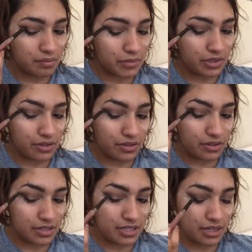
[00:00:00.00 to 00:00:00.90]
Then do the
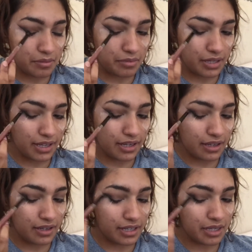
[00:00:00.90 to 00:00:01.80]
same thing,
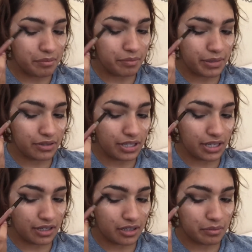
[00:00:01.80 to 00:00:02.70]
keep building
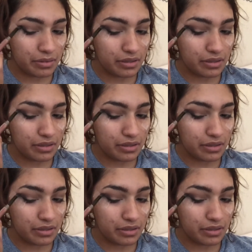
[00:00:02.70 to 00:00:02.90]
it up.